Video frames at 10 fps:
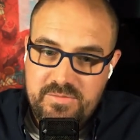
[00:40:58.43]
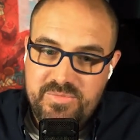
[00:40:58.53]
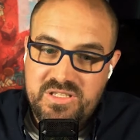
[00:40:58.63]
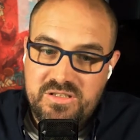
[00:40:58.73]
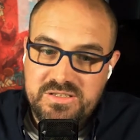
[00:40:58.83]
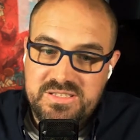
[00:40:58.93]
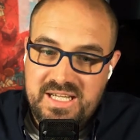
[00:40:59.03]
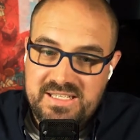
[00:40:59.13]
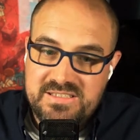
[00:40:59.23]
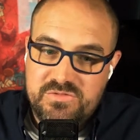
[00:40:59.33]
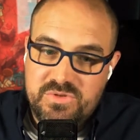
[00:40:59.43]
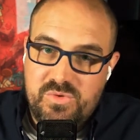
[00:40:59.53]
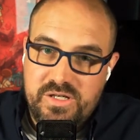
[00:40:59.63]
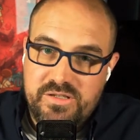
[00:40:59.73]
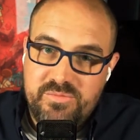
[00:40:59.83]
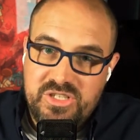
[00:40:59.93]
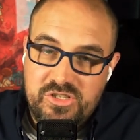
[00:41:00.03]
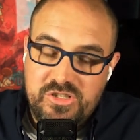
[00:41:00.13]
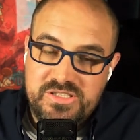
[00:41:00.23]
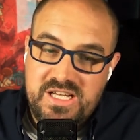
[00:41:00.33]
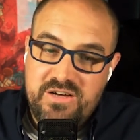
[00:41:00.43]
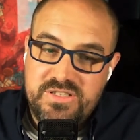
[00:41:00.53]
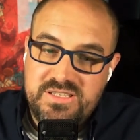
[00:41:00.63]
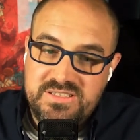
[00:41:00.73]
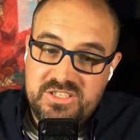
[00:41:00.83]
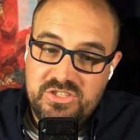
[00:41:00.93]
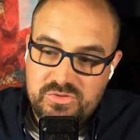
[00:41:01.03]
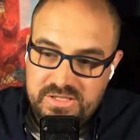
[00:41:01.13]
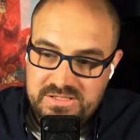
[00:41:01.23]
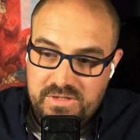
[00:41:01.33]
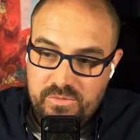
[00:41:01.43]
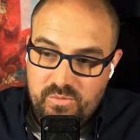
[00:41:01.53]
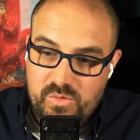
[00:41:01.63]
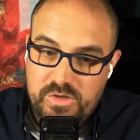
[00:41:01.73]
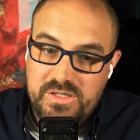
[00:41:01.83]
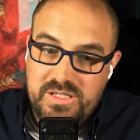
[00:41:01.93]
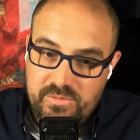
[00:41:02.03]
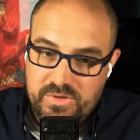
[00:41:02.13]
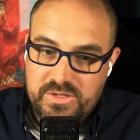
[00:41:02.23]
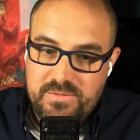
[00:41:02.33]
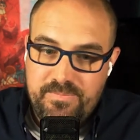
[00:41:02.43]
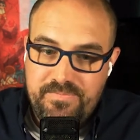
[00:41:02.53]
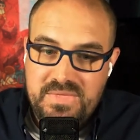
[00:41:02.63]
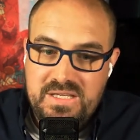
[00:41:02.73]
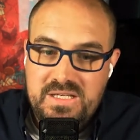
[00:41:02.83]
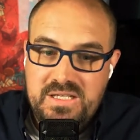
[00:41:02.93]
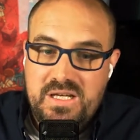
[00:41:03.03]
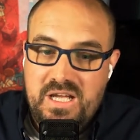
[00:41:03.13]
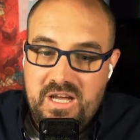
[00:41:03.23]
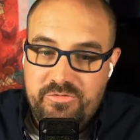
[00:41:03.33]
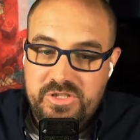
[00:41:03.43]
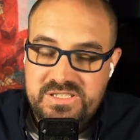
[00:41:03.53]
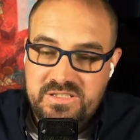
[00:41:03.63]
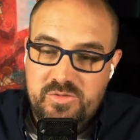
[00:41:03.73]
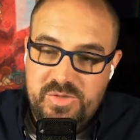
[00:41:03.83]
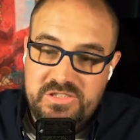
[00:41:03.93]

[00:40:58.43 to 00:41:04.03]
because gas is required, and because everything is centralized around one network. Every single piece